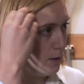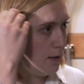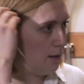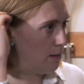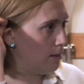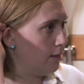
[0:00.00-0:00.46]

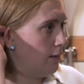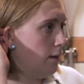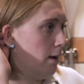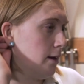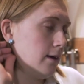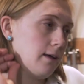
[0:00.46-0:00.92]
with
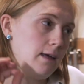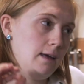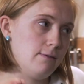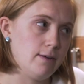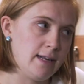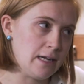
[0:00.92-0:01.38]
a
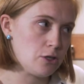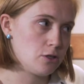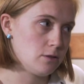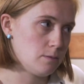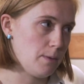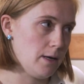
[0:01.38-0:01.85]
key
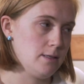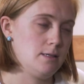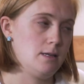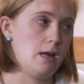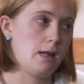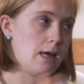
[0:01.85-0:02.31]
financials
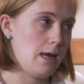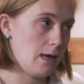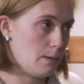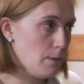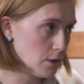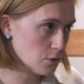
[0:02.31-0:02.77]
person and a
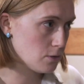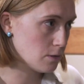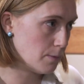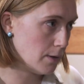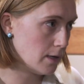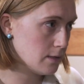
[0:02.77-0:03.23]
key
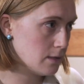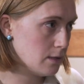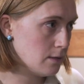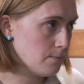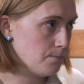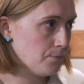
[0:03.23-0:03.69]
commercials
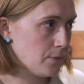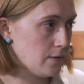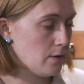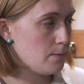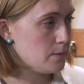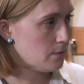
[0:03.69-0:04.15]
person
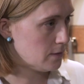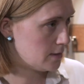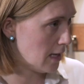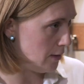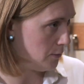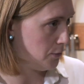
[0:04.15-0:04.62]
in terms of the
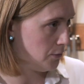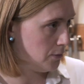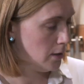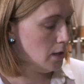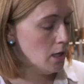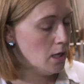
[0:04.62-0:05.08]

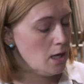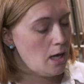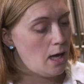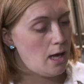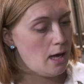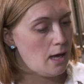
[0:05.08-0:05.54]
sales.
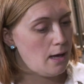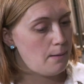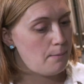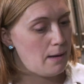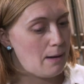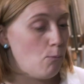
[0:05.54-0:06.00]

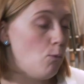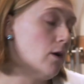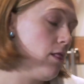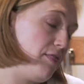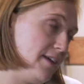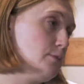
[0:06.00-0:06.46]
And
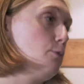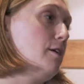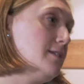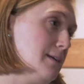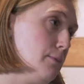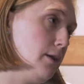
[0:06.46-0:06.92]
one of the things we're
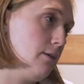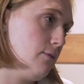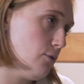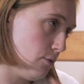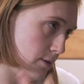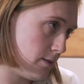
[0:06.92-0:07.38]
raising money
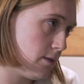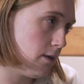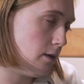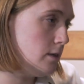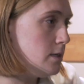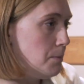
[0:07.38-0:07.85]
for is
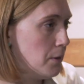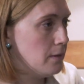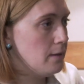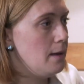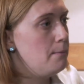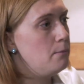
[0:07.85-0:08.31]
to
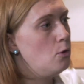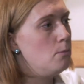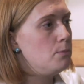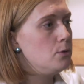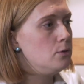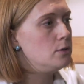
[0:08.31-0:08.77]
bring them
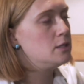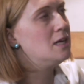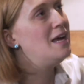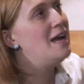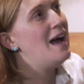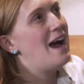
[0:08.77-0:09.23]
on board.
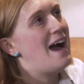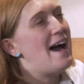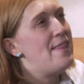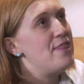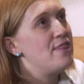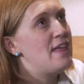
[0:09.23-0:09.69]

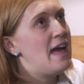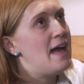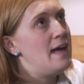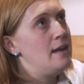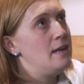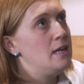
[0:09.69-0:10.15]
And
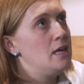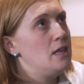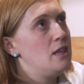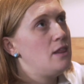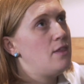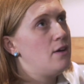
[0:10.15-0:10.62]
then
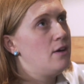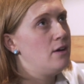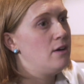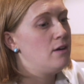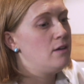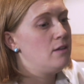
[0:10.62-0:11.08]

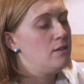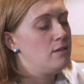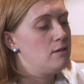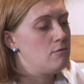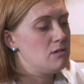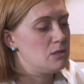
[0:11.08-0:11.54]
the
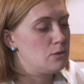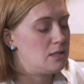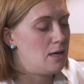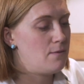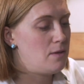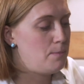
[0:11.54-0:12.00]

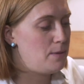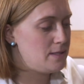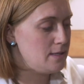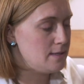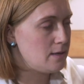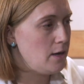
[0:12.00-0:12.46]
resourcing of the
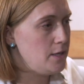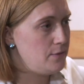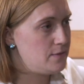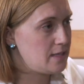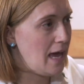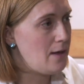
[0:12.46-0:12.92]
business kind
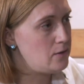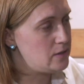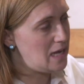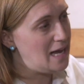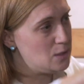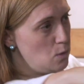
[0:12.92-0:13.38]
of
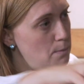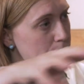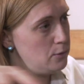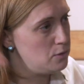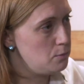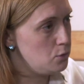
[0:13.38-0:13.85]
scales as we build